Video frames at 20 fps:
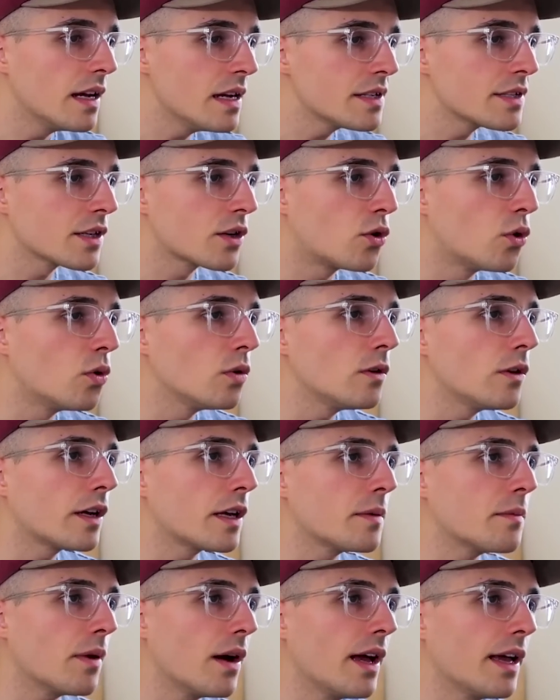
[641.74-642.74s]
It is a cool
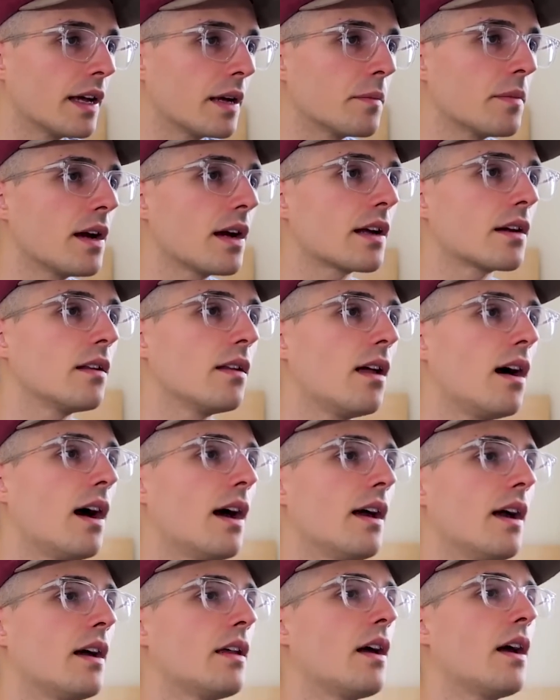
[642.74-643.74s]
looking bike, I'm not gonna
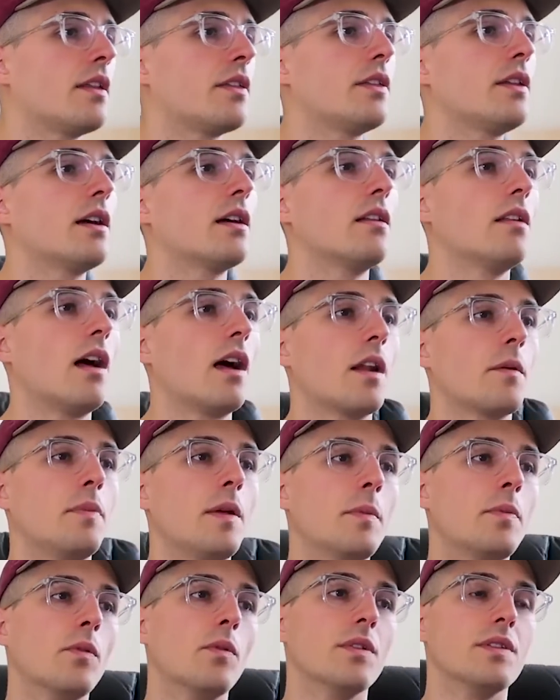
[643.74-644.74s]
lie. I think a lot of
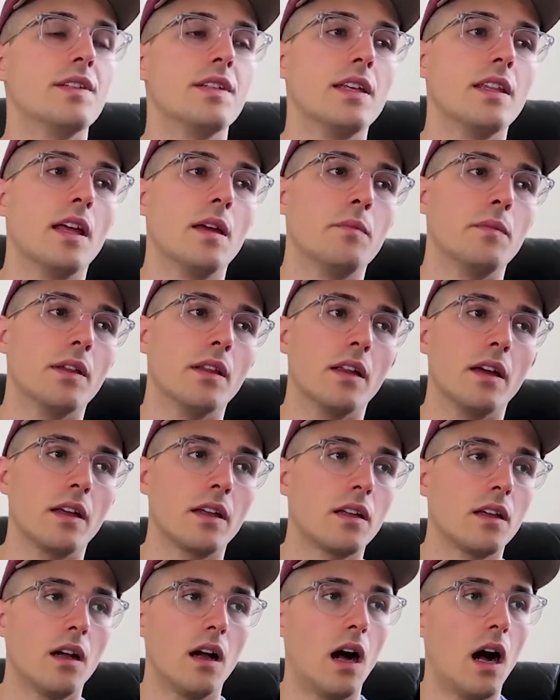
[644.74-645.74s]
people would see that and be
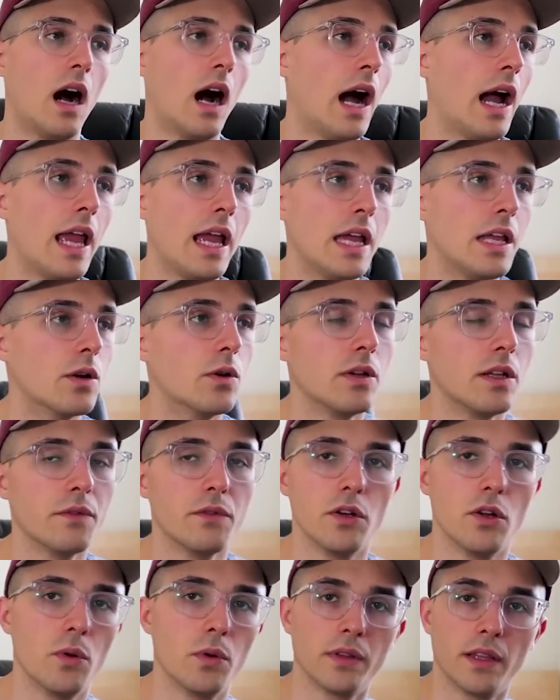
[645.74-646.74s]
like, I don't
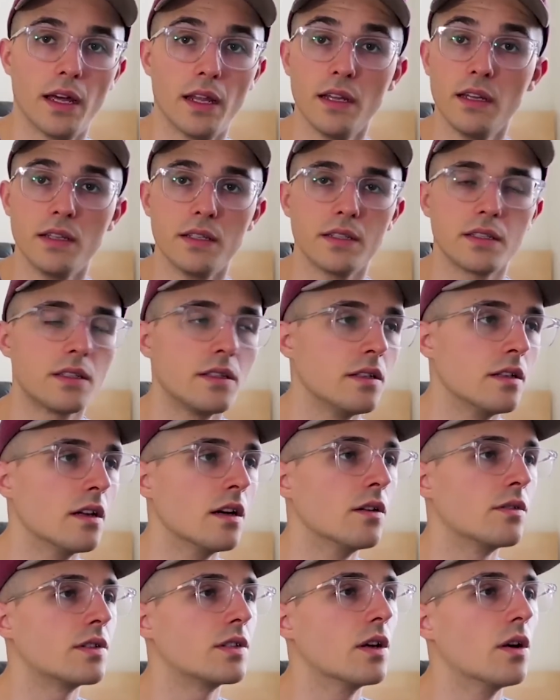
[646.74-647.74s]
even know what that is, you
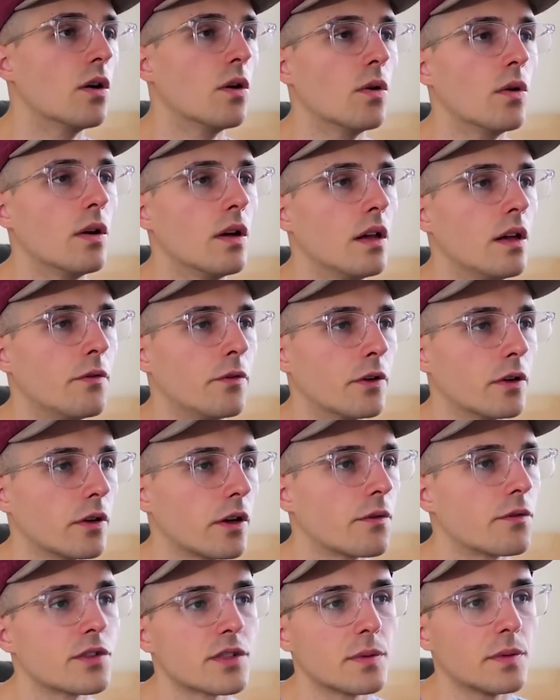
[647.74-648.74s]
know? So if you're
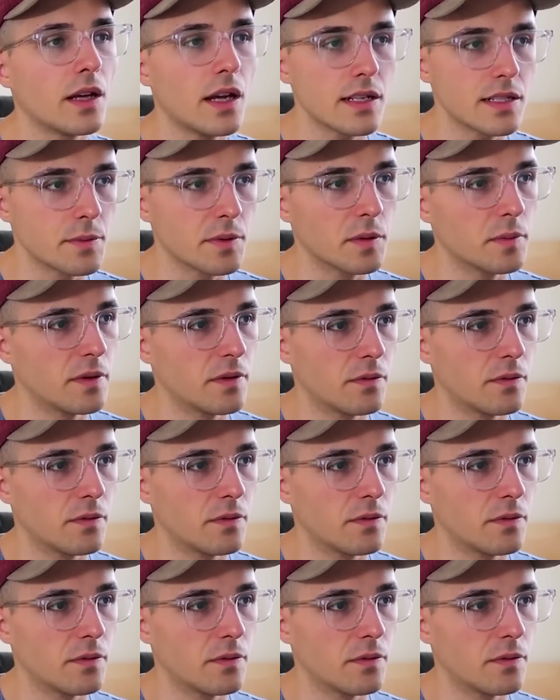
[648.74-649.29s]
looking for something that has a